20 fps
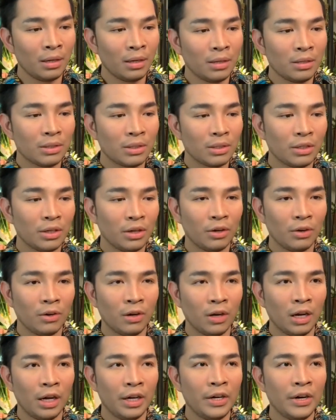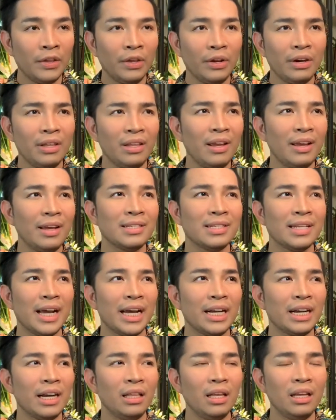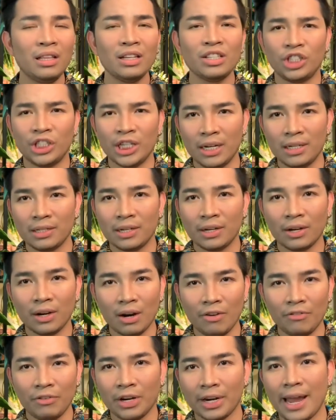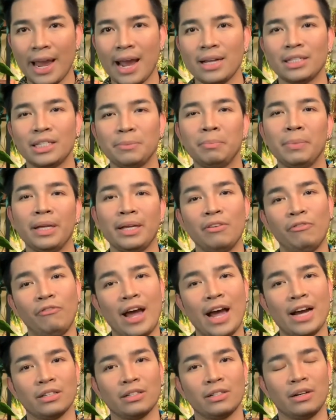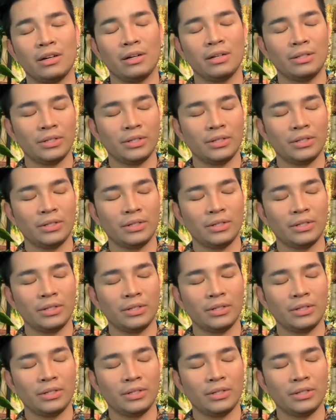So another thing is that I think the gender of your cats play a factor.